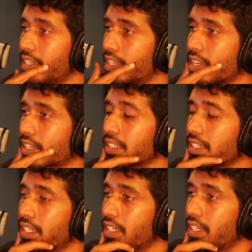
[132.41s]
Exactly.
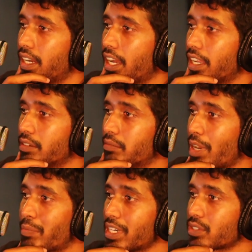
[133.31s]
And
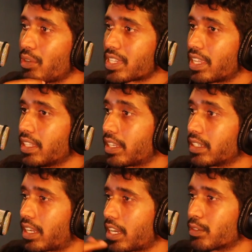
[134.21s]
my parents always had that
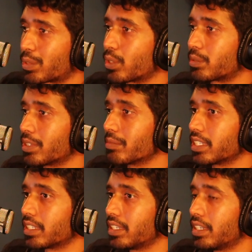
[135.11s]
kind of approach with
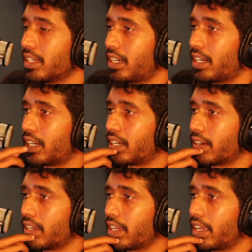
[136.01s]
me.
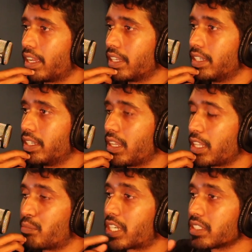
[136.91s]
And
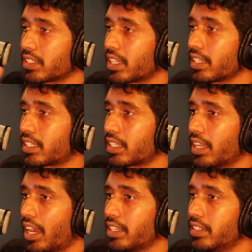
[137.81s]
it's because of that,
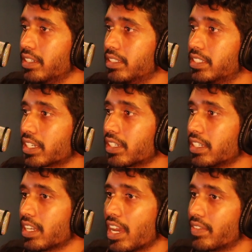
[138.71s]
that I
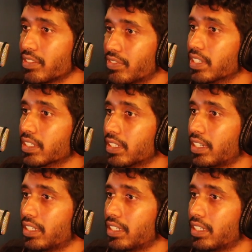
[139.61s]
generally didn't have any fear.